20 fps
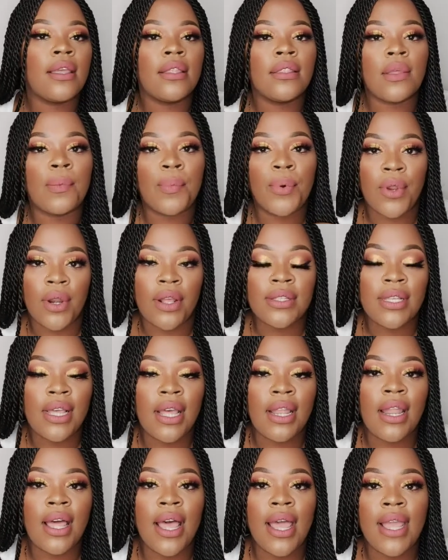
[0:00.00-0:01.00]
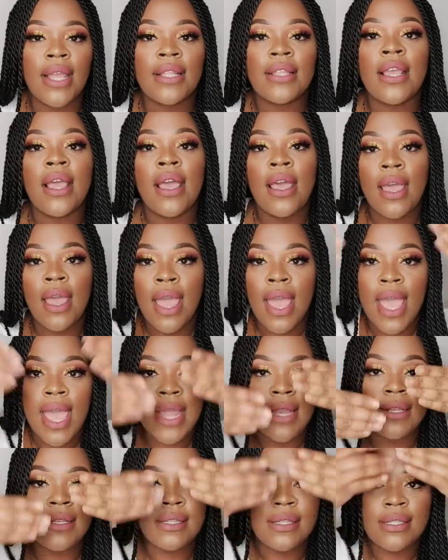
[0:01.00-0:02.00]
the products I like,
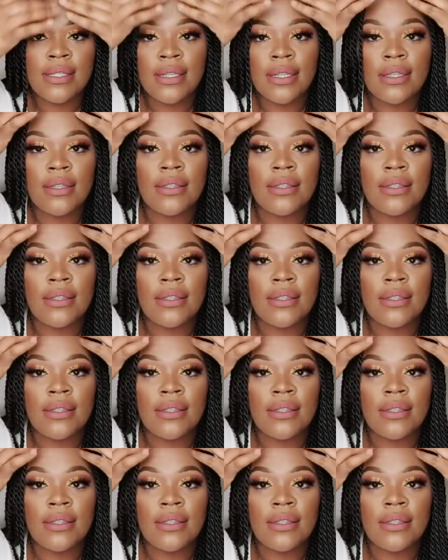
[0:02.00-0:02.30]
hence